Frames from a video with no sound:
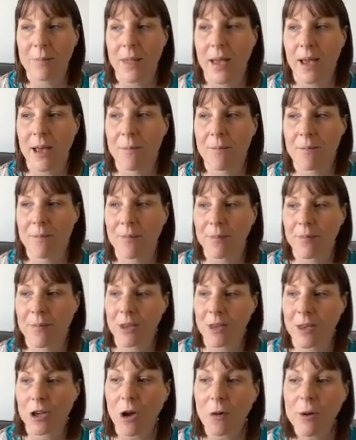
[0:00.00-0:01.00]

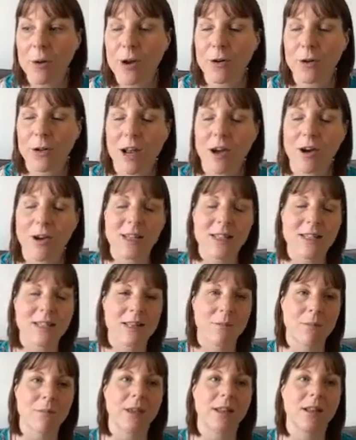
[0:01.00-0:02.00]
Going online is
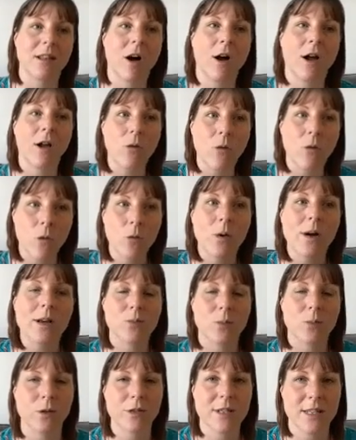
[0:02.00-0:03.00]
something that I
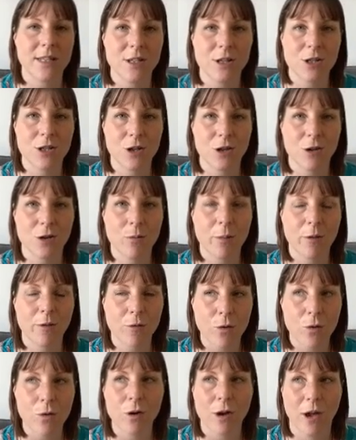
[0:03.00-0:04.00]
always wanted to do
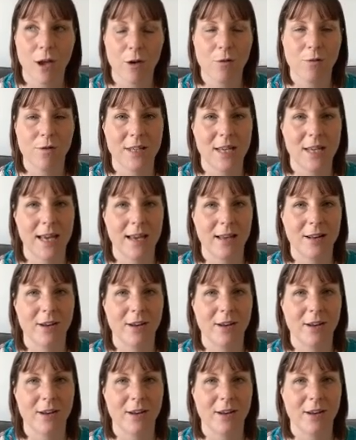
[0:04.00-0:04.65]
before COVID hit,